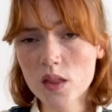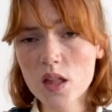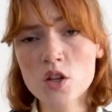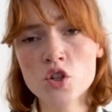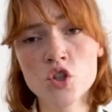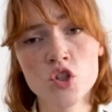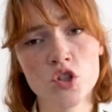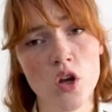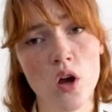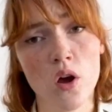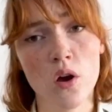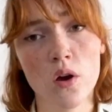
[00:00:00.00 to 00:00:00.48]

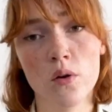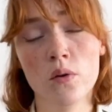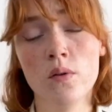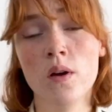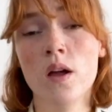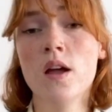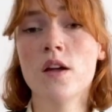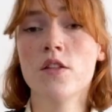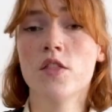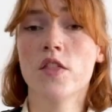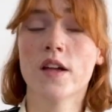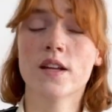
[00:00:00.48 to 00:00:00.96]
So
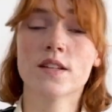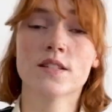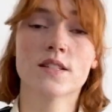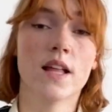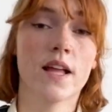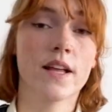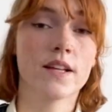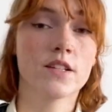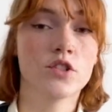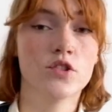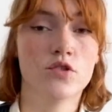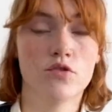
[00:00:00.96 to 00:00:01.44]
things
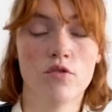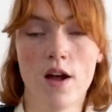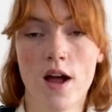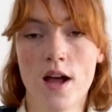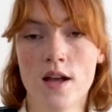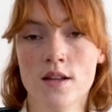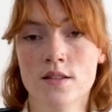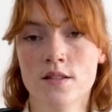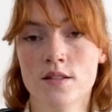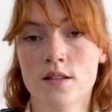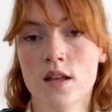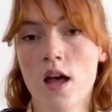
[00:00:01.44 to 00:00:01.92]
like
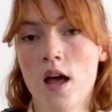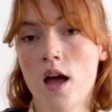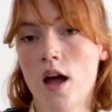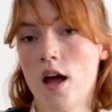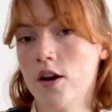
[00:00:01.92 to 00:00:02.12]
stress,